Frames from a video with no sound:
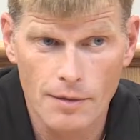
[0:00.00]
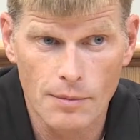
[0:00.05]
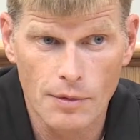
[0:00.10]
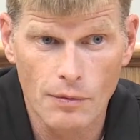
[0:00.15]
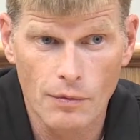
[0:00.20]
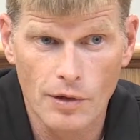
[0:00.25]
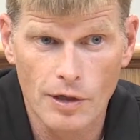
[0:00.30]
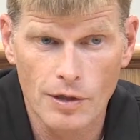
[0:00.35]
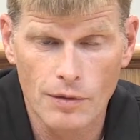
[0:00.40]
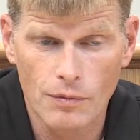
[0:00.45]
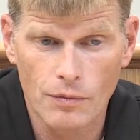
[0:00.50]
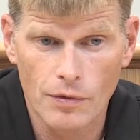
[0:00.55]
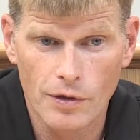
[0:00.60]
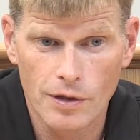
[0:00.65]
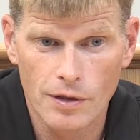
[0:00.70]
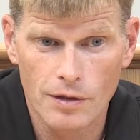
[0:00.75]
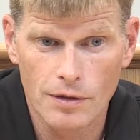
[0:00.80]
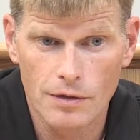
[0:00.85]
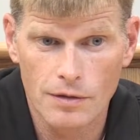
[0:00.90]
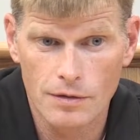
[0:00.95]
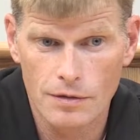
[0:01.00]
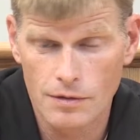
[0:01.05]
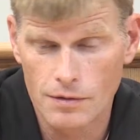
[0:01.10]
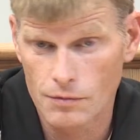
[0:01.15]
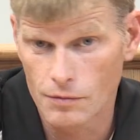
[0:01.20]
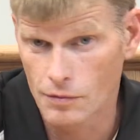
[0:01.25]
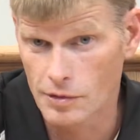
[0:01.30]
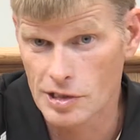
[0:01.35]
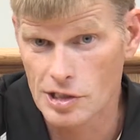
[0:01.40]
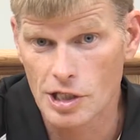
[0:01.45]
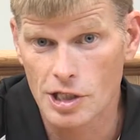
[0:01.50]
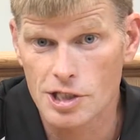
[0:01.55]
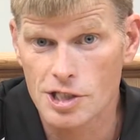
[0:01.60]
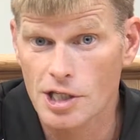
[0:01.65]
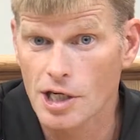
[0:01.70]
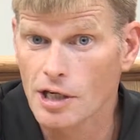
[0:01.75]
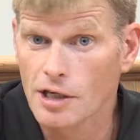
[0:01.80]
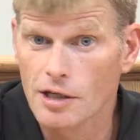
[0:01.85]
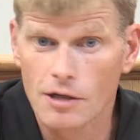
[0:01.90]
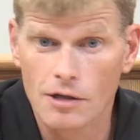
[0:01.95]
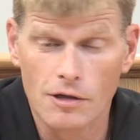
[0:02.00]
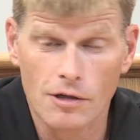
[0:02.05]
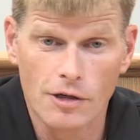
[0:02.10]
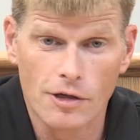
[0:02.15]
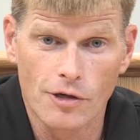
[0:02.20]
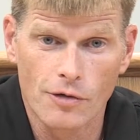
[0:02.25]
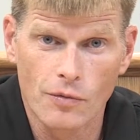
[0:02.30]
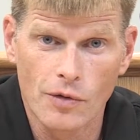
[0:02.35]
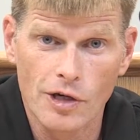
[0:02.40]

I mean, we touched on it earlier.